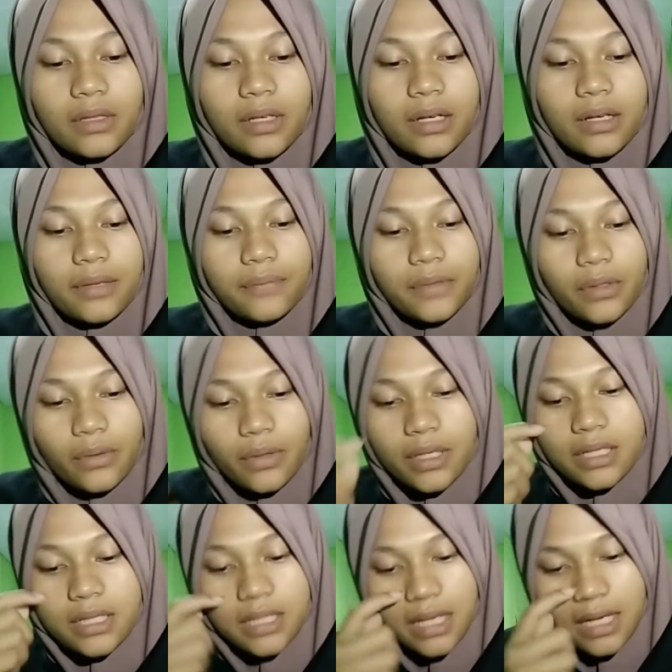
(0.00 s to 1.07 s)
The
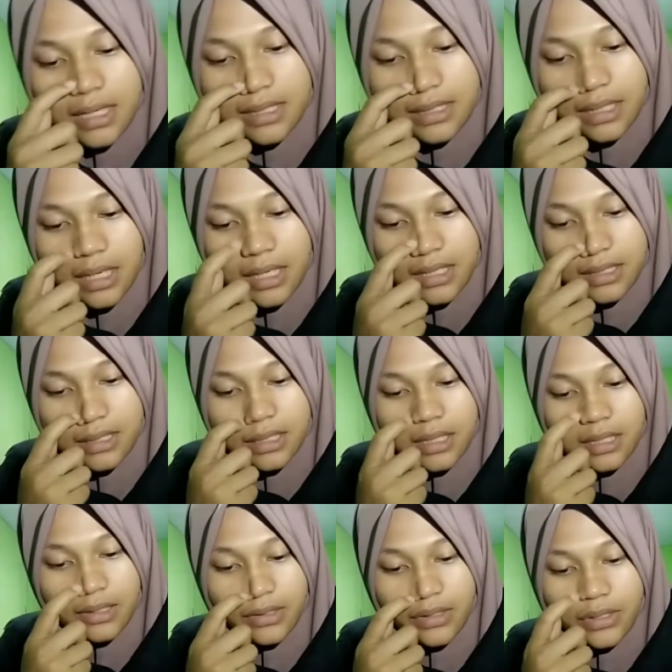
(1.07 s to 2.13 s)
cryptocurrency has signed
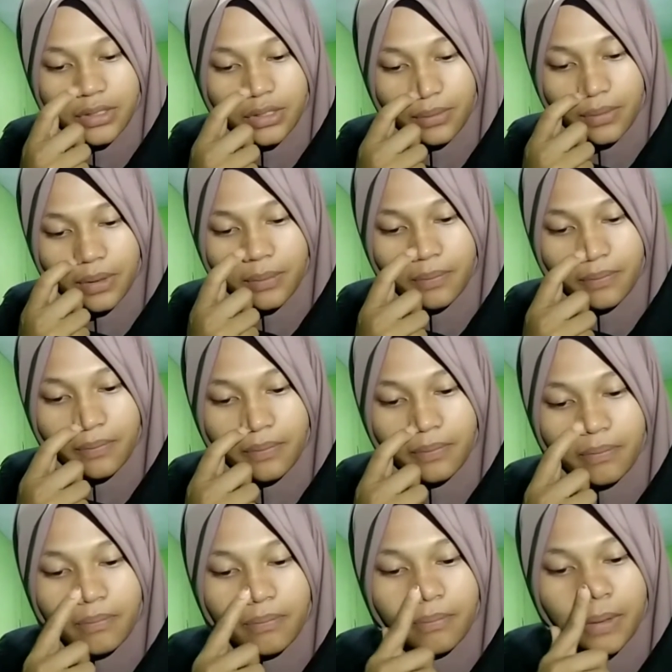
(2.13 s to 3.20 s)
a resumed
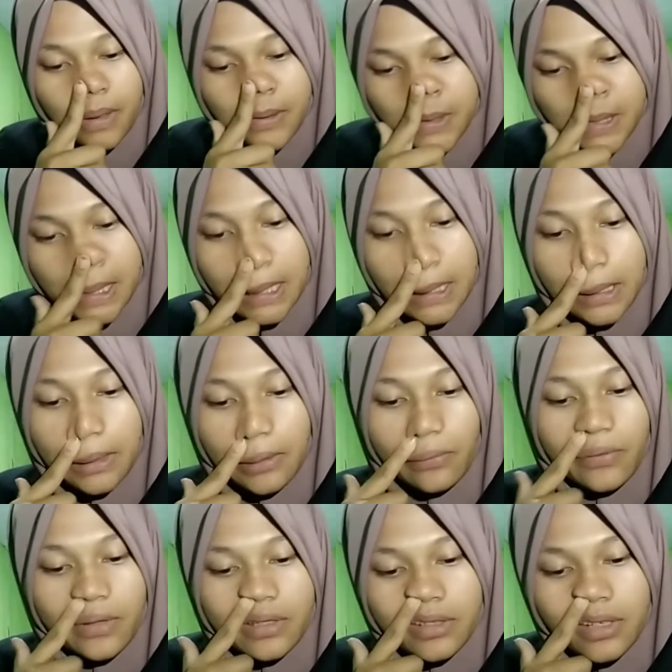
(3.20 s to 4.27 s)
partial
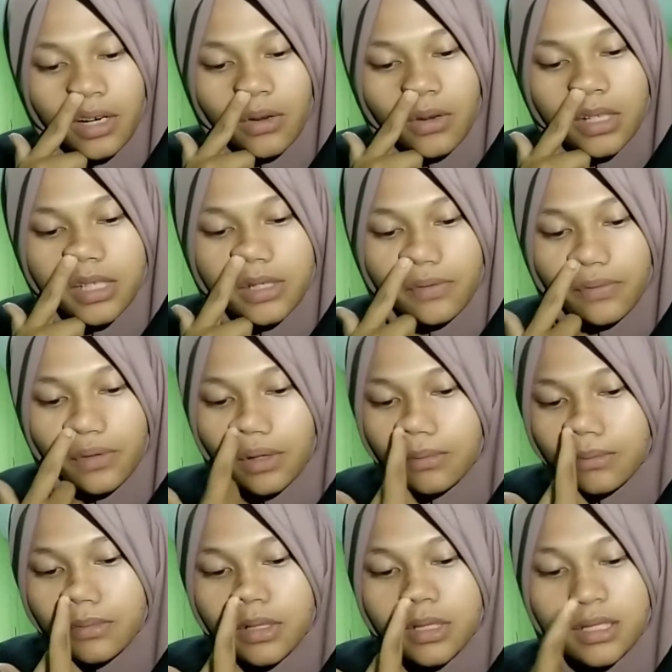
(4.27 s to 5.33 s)
withdrawals
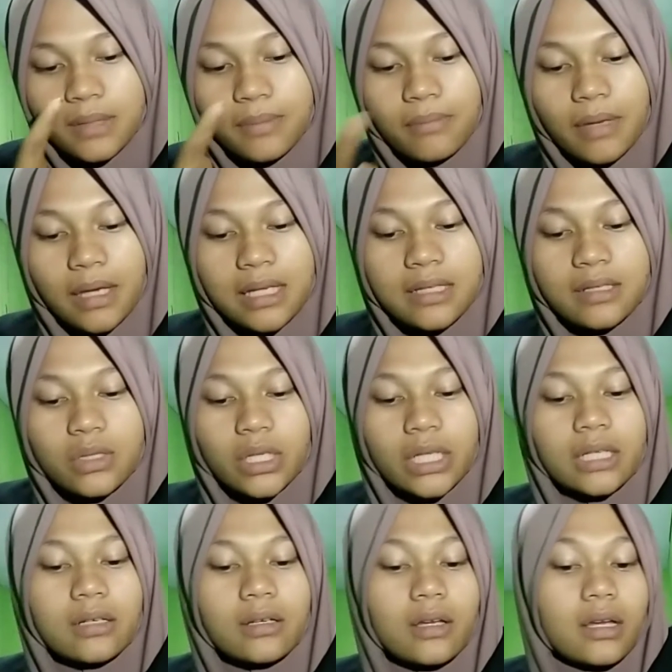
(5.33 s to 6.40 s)
from ZipMax
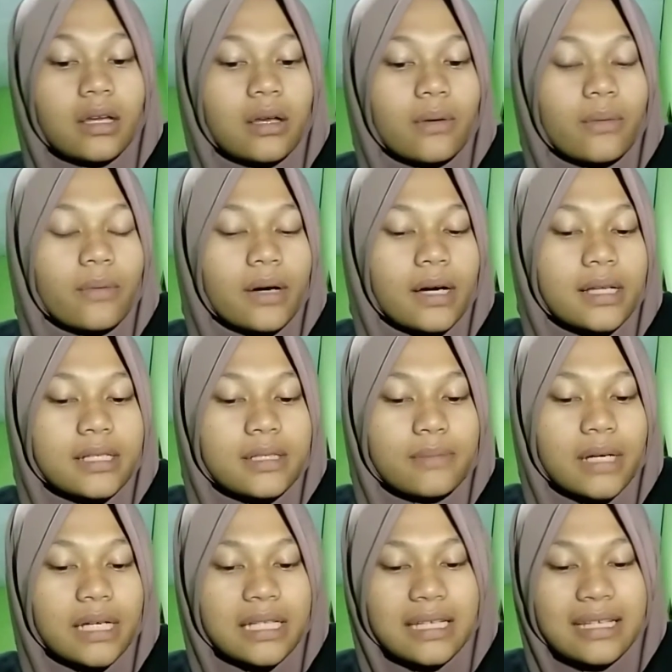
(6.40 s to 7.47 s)
trade wallets
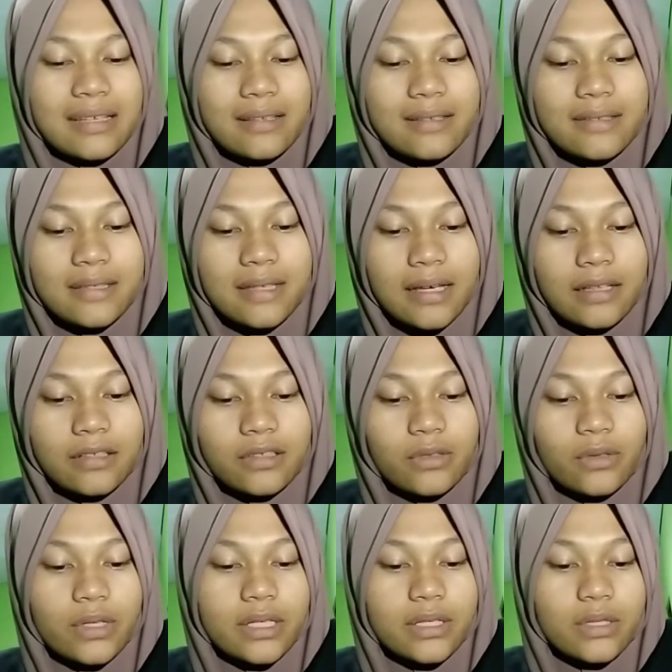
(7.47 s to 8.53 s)
but is yet
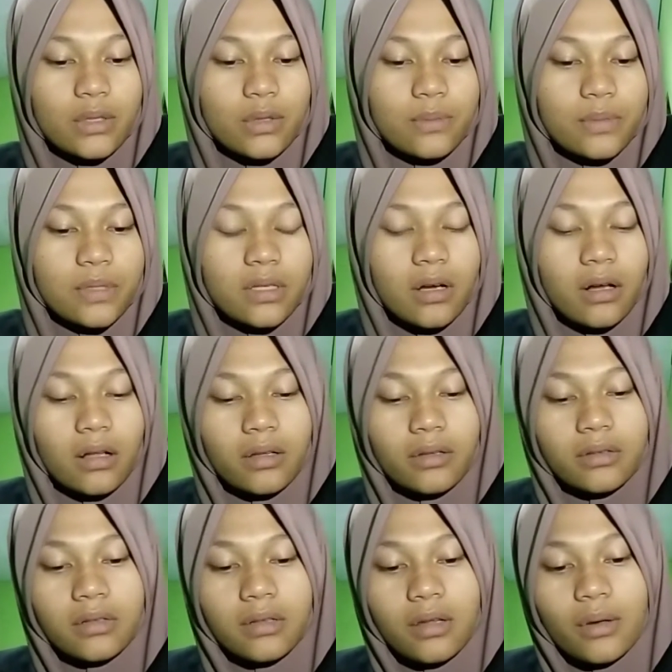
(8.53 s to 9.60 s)
to resume
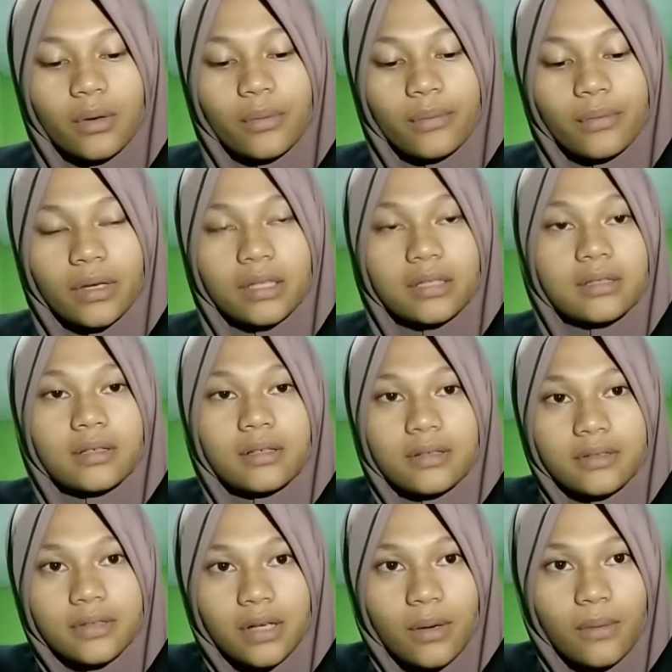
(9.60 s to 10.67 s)
all
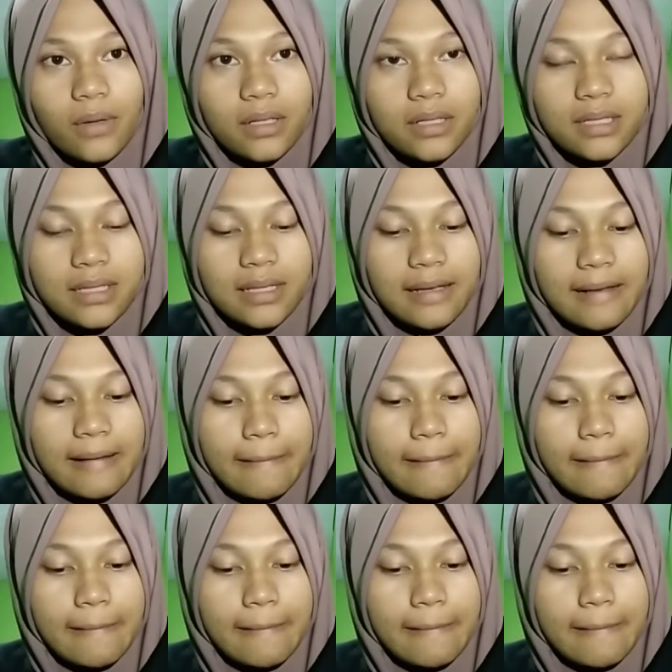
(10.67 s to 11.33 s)
withdrawals.